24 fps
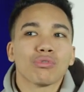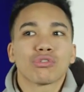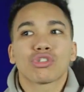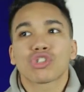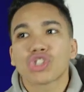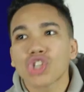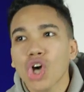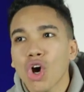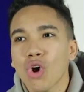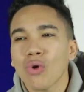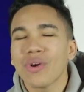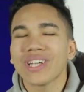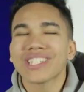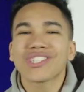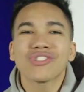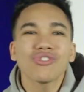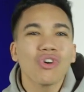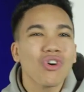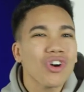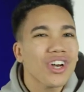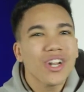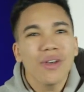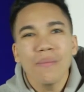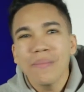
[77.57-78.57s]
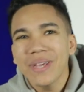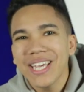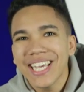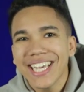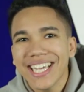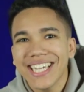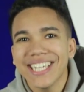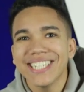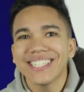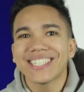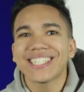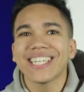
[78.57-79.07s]
So it's not going to be
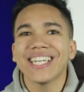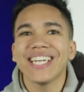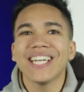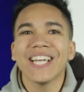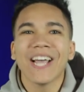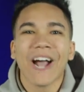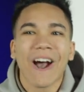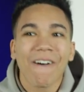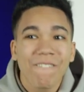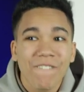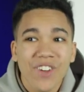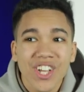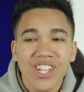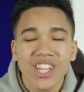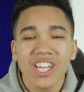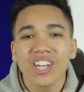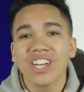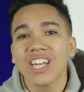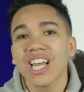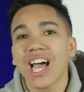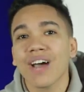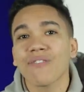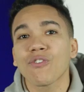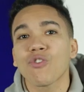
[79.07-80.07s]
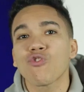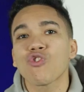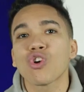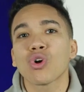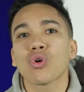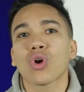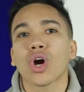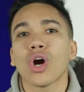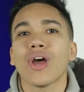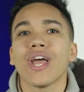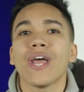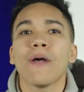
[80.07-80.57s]
easy. I think they're going to have a real
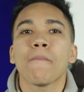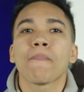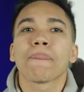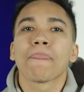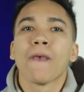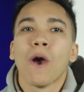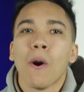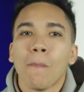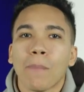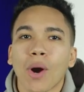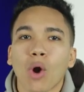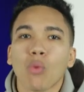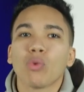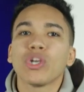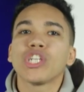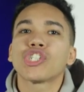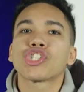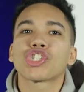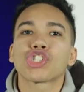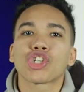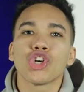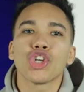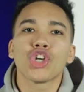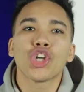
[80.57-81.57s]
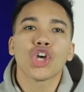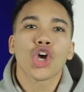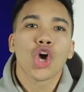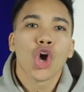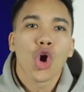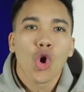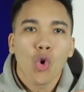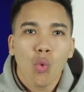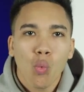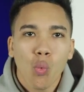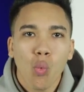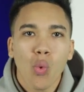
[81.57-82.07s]
go at it, but we should
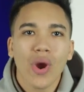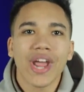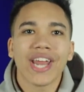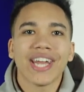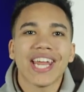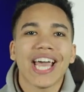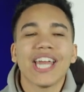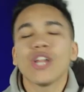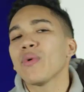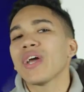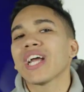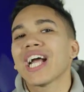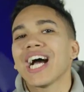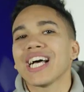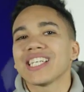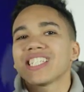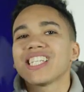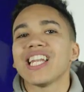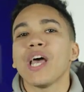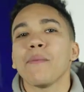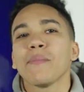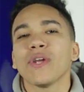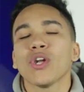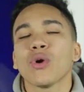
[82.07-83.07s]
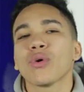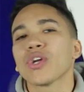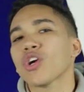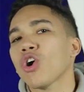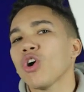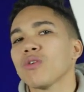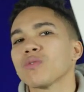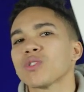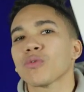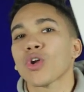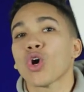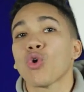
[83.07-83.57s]
win. Anyway, guys, let me know in the
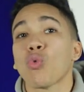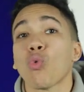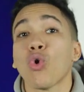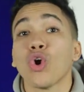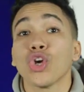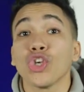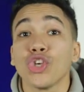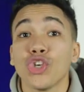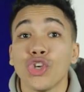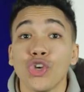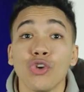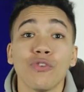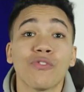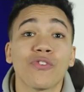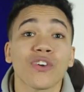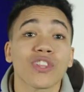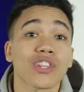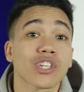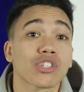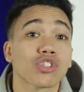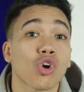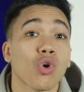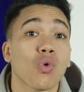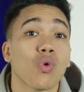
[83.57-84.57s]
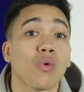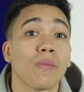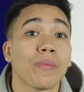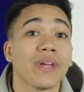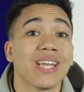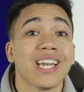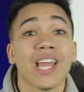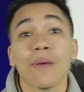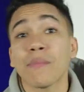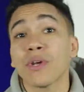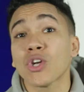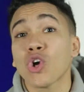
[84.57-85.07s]
comments below what you think the score will be.
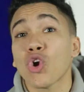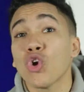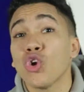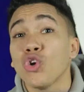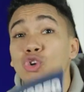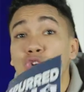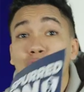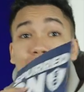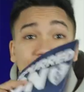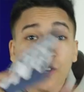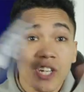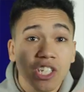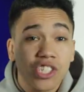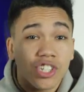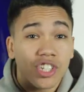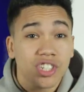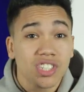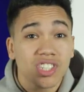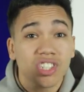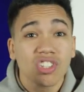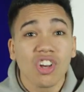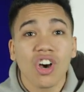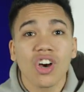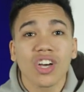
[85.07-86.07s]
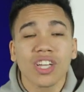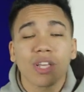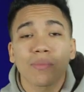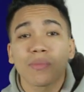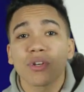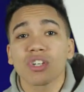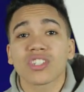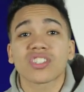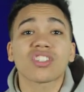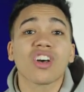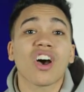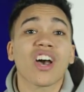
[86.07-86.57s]
Let me know who you think should start. Give me
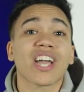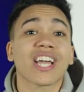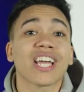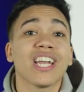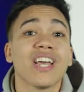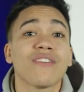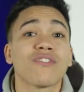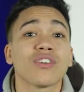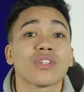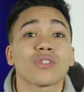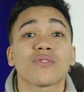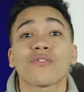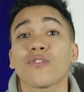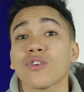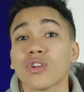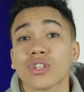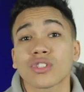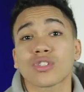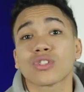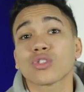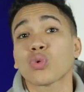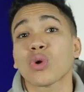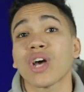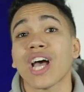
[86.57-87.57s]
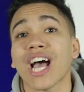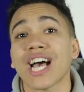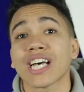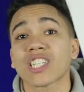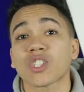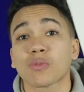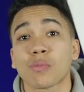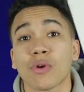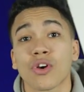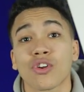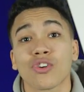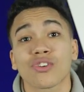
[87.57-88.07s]
your starting elevens. Follow us on Twitter at
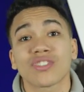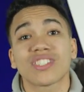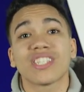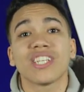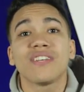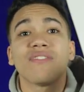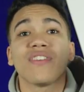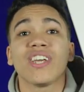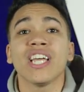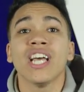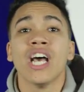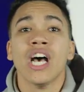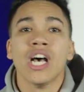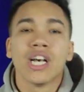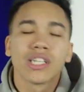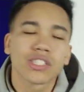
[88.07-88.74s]
SpurredOnTV.